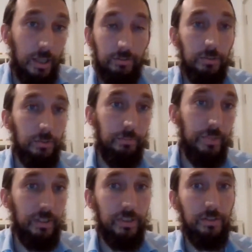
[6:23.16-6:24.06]
everyone will
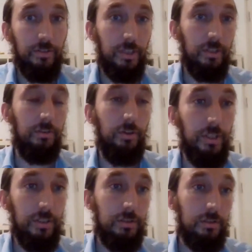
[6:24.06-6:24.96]
admit this if they're
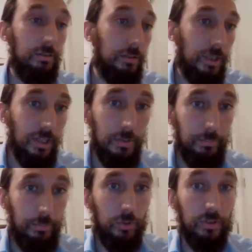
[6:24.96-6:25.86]
honest, they get a
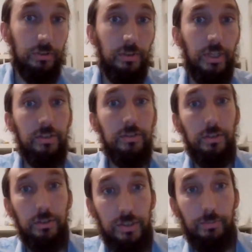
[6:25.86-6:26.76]
bit bored. And
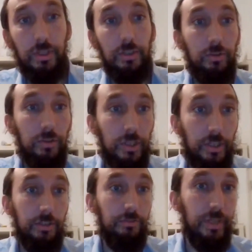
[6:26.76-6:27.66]
so Simchat Torah
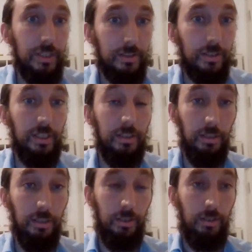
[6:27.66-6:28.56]
kind of
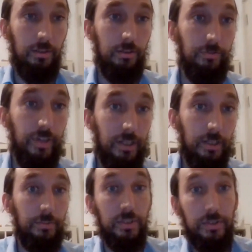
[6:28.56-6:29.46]
basically
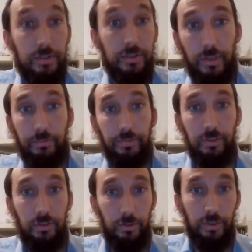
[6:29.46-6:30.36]
developed as something
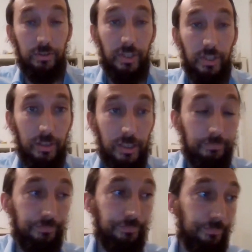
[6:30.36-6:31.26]
to do on day nine.